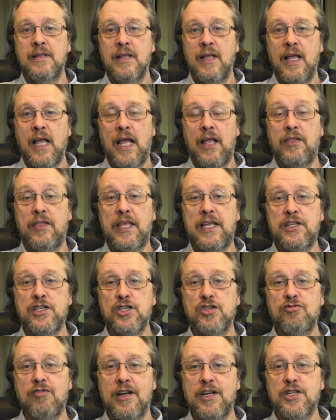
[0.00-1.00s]
The
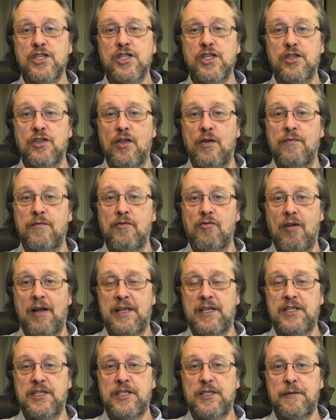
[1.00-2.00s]
instruction of
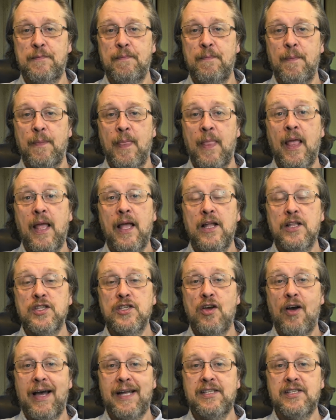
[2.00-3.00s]
grace.
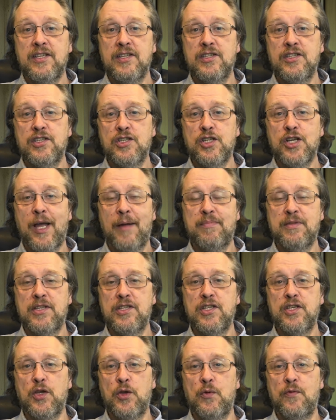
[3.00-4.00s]
Titus chapter
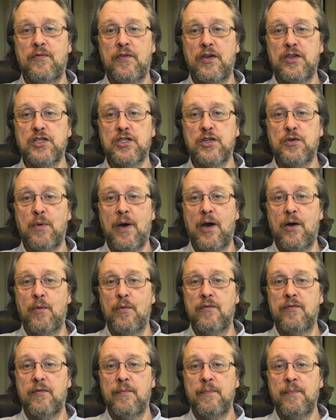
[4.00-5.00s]
2 verse
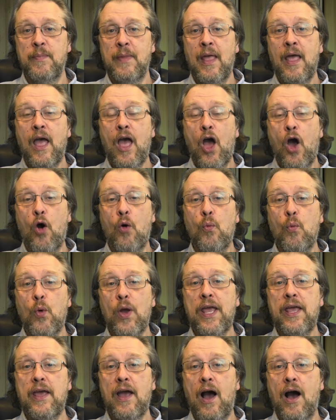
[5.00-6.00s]
12. And
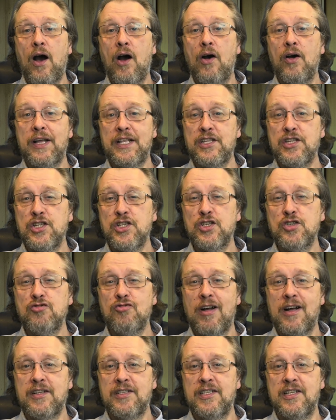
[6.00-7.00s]
we are
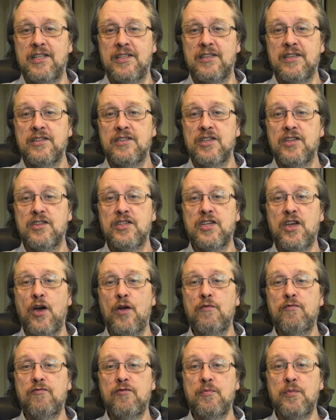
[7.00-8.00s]
instructed to
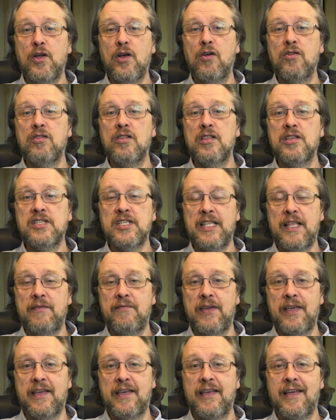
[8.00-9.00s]
turn from godless
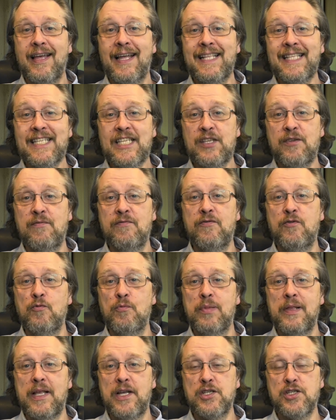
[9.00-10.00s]
living and sinful
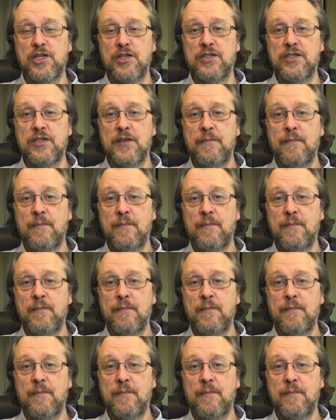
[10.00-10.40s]
pleasures.